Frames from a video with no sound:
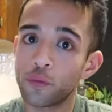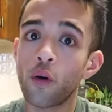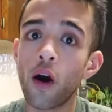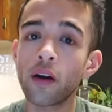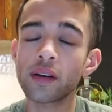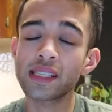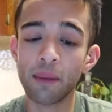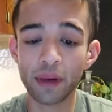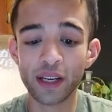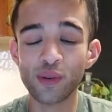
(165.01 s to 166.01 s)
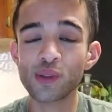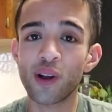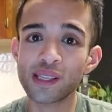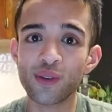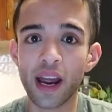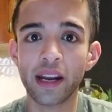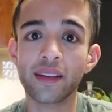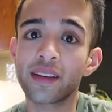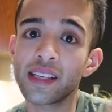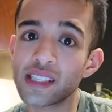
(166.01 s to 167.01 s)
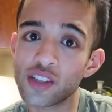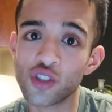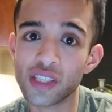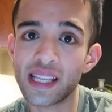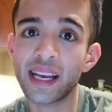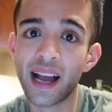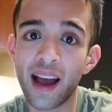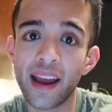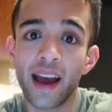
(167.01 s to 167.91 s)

for somebody who's also writing the thesis just like I